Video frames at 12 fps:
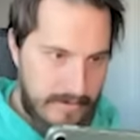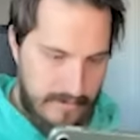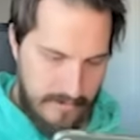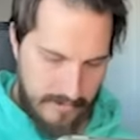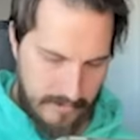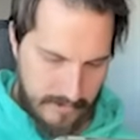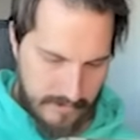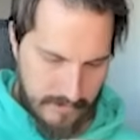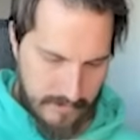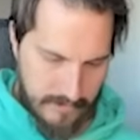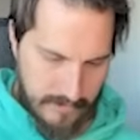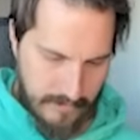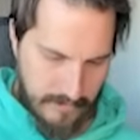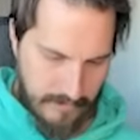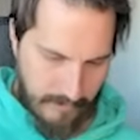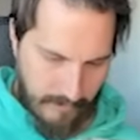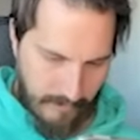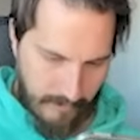
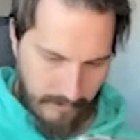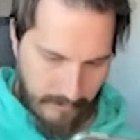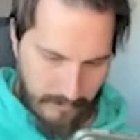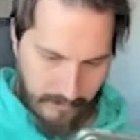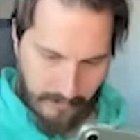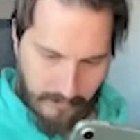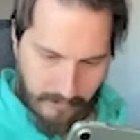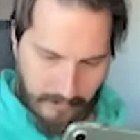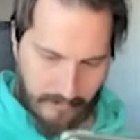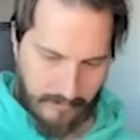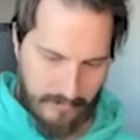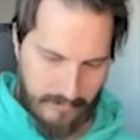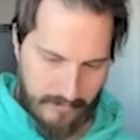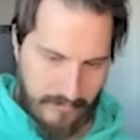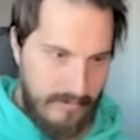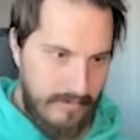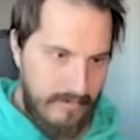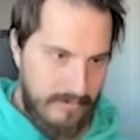
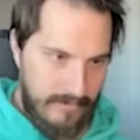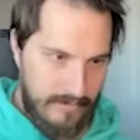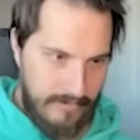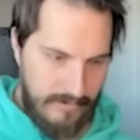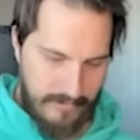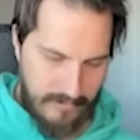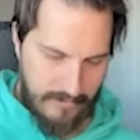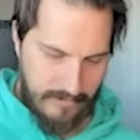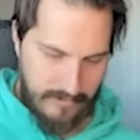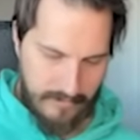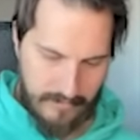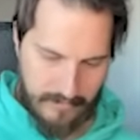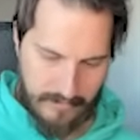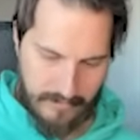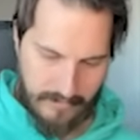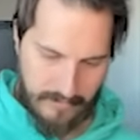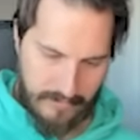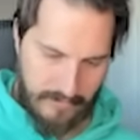
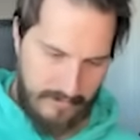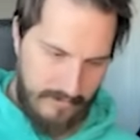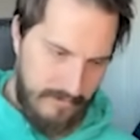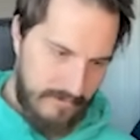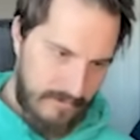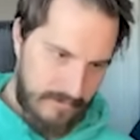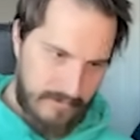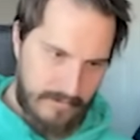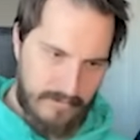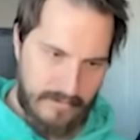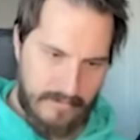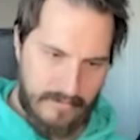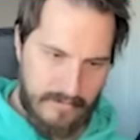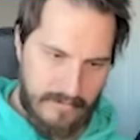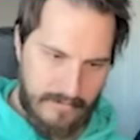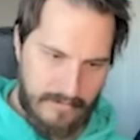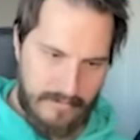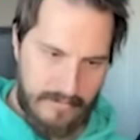
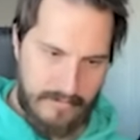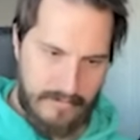(no one is talking)